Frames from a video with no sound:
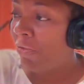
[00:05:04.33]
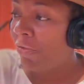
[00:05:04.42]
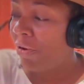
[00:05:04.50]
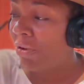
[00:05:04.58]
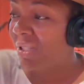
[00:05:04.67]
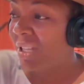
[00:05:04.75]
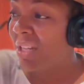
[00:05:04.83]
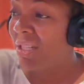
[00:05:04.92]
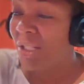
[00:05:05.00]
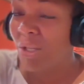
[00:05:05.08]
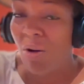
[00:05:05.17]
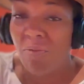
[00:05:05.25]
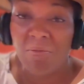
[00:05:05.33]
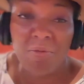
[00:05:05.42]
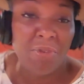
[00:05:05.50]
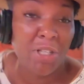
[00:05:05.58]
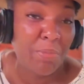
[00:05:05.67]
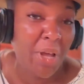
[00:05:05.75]
first that deserve
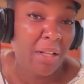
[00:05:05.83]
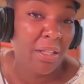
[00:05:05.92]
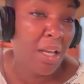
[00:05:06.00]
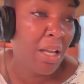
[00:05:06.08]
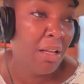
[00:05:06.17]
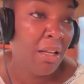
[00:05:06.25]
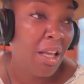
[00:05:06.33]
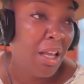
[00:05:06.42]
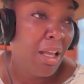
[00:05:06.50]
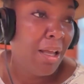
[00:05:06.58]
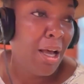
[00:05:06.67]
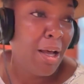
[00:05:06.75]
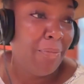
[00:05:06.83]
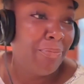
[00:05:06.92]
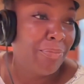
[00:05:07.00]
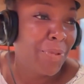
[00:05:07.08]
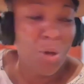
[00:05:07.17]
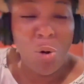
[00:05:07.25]
respect, and
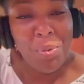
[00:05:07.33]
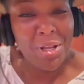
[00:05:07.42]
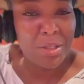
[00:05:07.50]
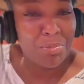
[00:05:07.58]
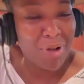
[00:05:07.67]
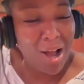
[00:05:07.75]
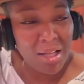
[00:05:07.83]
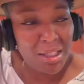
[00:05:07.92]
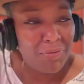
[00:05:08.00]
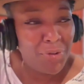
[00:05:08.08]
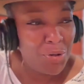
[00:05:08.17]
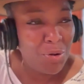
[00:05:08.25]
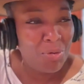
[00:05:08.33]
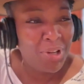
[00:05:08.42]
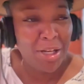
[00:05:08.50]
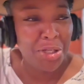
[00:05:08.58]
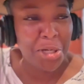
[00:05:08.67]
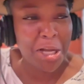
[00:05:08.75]
don't be surprised if you don't
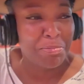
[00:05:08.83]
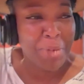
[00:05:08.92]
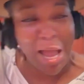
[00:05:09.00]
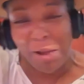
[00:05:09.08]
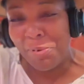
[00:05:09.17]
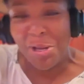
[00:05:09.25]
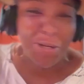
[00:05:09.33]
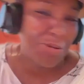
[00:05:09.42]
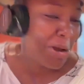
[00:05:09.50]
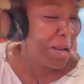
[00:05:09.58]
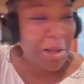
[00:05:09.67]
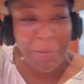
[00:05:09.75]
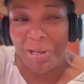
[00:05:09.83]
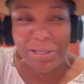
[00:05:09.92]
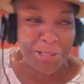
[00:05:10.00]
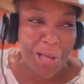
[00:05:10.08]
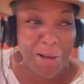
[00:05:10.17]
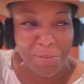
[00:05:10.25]
get checked back when you try and come into
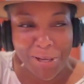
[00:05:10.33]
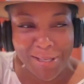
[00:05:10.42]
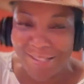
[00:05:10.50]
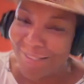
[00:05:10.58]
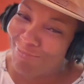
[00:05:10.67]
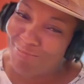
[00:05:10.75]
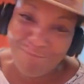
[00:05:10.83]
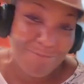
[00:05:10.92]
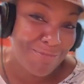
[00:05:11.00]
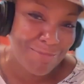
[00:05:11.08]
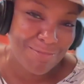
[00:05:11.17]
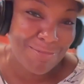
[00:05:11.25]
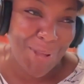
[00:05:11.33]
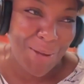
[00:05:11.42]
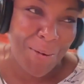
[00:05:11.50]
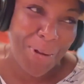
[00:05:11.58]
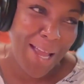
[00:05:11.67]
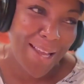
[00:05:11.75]
sideways. Okay.